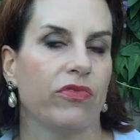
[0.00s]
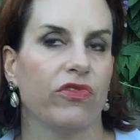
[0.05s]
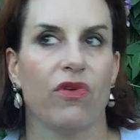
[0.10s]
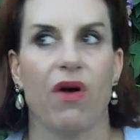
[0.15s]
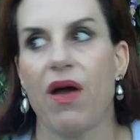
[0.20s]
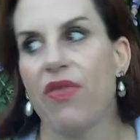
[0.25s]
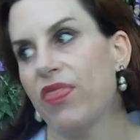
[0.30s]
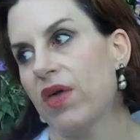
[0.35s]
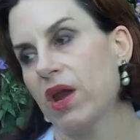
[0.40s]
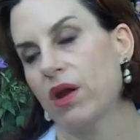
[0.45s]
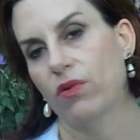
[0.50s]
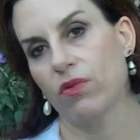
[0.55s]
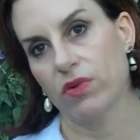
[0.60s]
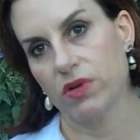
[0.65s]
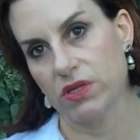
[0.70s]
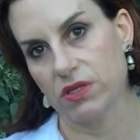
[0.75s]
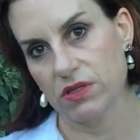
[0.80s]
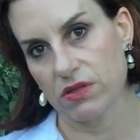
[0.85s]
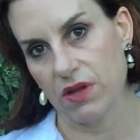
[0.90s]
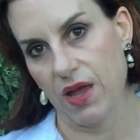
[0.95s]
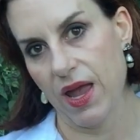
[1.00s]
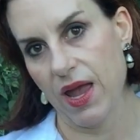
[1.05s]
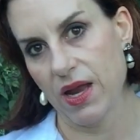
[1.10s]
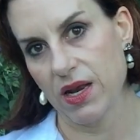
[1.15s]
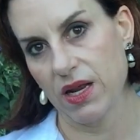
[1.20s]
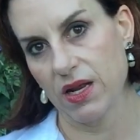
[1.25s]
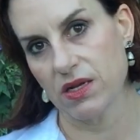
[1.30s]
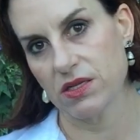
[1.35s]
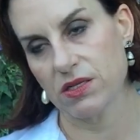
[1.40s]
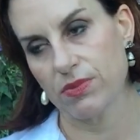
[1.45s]
So I thought it was, hey, I
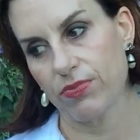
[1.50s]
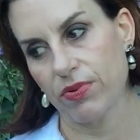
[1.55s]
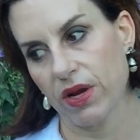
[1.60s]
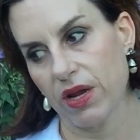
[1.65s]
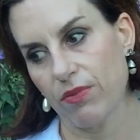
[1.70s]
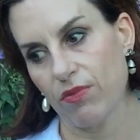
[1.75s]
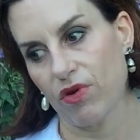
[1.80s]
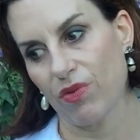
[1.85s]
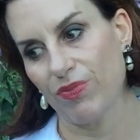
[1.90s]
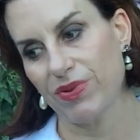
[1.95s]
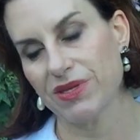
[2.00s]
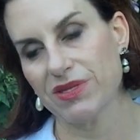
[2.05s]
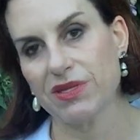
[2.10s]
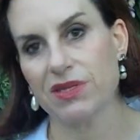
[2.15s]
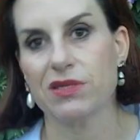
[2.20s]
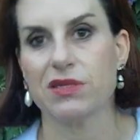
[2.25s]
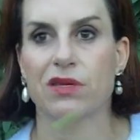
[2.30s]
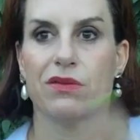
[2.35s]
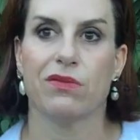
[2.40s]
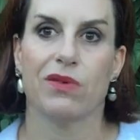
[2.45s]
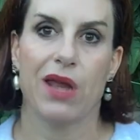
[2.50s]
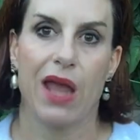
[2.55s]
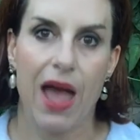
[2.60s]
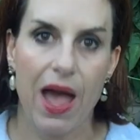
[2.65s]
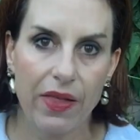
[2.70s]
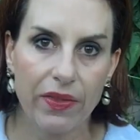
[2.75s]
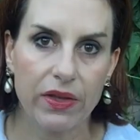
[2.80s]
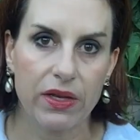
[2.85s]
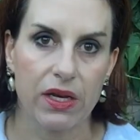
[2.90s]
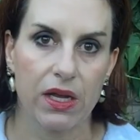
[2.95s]
needed to bring in more business. In
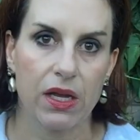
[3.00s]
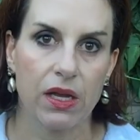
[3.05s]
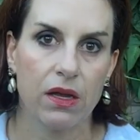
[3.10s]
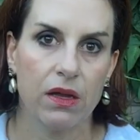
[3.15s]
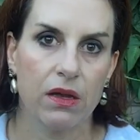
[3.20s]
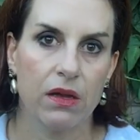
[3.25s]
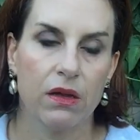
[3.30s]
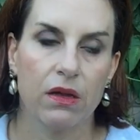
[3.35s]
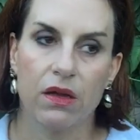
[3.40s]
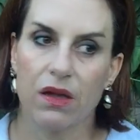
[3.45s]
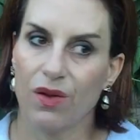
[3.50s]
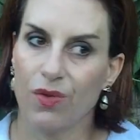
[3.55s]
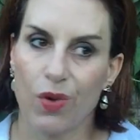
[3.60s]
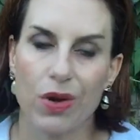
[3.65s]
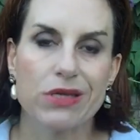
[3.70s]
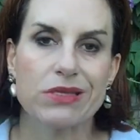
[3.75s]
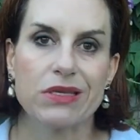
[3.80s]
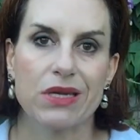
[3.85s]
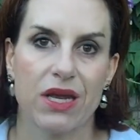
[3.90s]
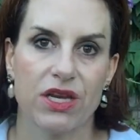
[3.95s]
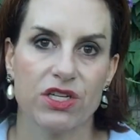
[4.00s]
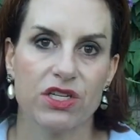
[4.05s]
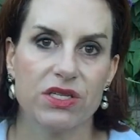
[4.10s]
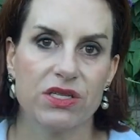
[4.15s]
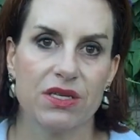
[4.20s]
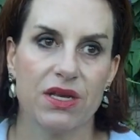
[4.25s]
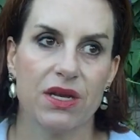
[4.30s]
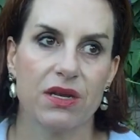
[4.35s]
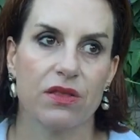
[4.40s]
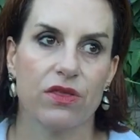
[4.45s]
reality, it wasn't. I
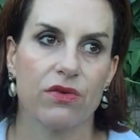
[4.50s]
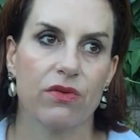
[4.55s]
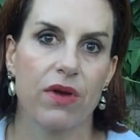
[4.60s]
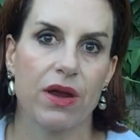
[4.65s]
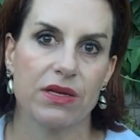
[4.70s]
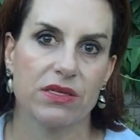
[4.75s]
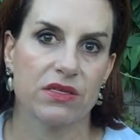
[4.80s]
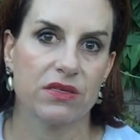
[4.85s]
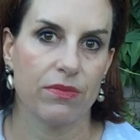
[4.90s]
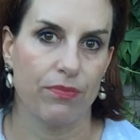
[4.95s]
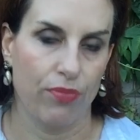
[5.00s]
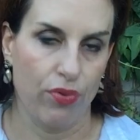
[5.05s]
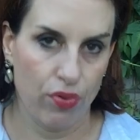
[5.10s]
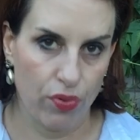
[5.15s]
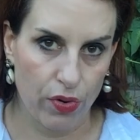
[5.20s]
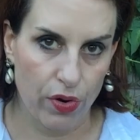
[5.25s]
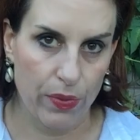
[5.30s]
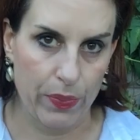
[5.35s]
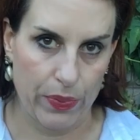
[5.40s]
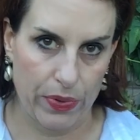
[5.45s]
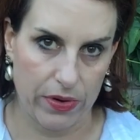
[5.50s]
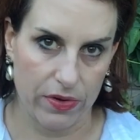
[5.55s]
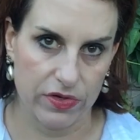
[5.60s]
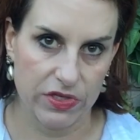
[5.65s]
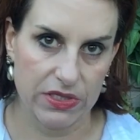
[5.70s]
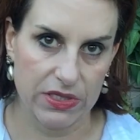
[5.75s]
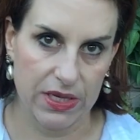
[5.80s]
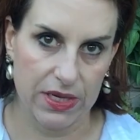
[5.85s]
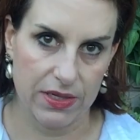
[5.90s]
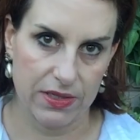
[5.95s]
just needed the right support
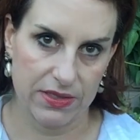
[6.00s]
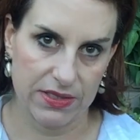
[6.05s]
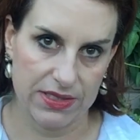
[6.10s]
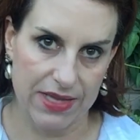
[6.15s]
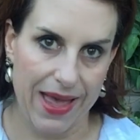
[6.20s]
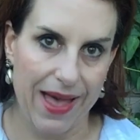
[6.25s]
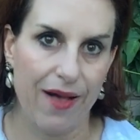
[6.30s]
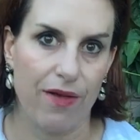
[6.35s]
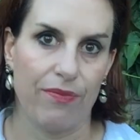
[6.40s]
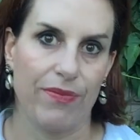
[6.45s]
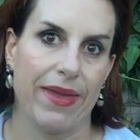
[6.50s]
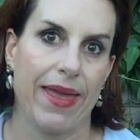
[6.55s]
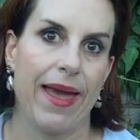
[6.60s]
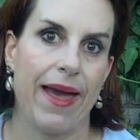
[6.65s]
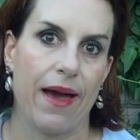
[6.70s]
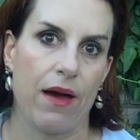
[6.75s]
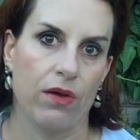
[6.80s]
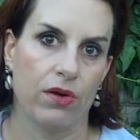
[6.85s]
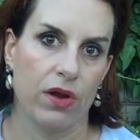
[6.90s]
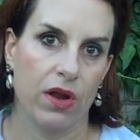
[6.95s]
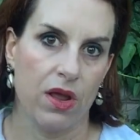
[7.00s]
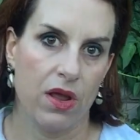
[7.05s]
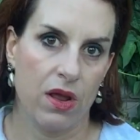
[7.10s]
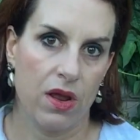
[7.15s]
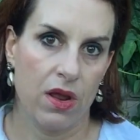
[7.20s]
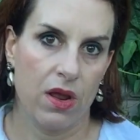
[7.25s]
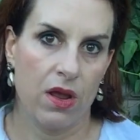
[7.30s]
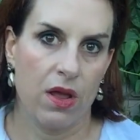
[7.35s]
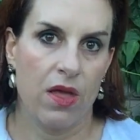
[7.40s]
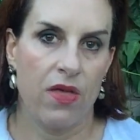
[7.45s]
person to help me out.
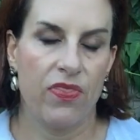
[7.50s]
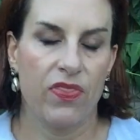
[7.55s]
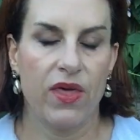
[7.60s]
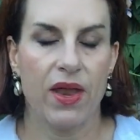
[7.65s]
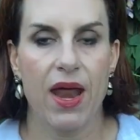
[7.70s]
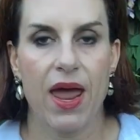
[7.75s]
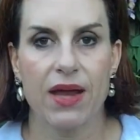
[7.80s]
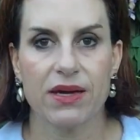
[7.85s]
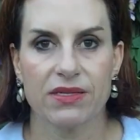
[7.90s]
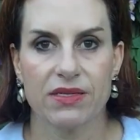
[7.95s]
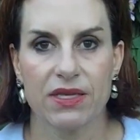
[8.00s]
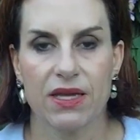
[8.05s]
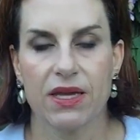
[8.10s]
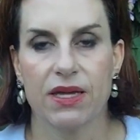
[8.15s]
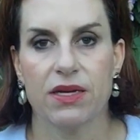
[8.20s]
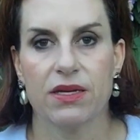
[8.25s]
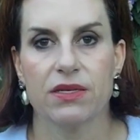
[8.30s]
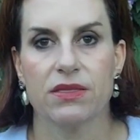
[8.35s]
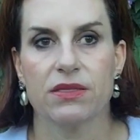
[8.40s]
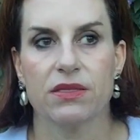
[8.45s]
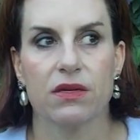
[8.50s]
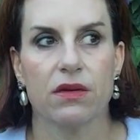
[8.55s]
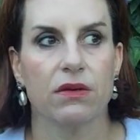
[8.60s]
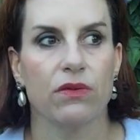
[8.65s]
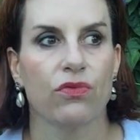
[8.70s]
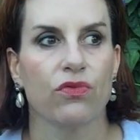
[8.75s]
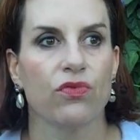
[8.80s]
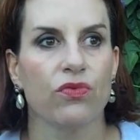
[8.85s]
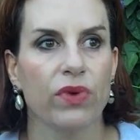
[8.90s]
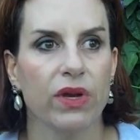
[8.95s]
The next thing is
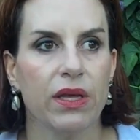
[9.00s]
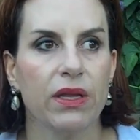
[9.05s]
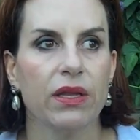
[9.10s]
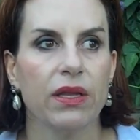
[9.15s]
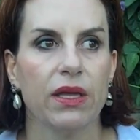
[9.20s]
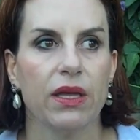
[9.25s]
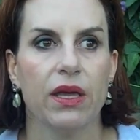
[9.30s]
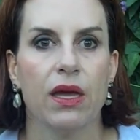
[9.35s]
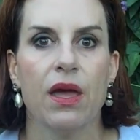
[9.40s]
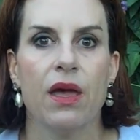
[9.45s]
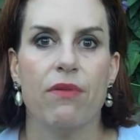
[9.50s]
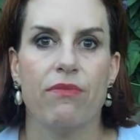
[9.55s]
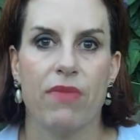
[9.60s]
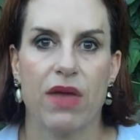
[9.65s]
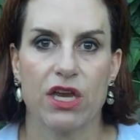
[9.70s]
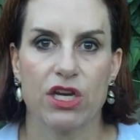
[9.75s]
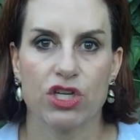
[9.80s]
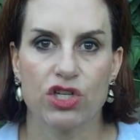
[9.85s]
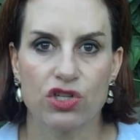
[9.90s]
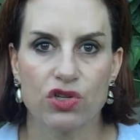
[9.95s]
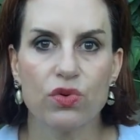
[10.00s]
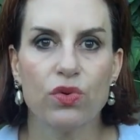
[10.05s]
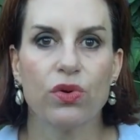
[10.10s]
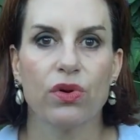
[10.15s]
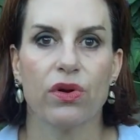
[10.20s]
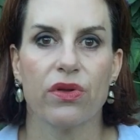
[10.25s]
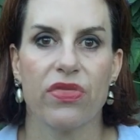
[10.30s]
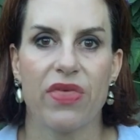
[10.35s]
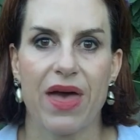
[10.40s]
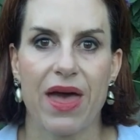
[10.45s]
really make
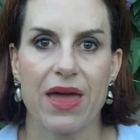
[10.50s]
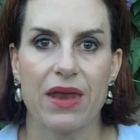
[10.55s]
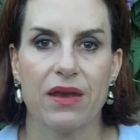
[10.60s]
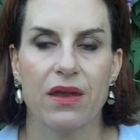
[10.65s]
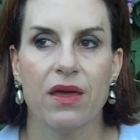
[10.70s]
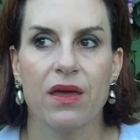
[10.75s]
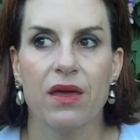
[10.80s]
sure that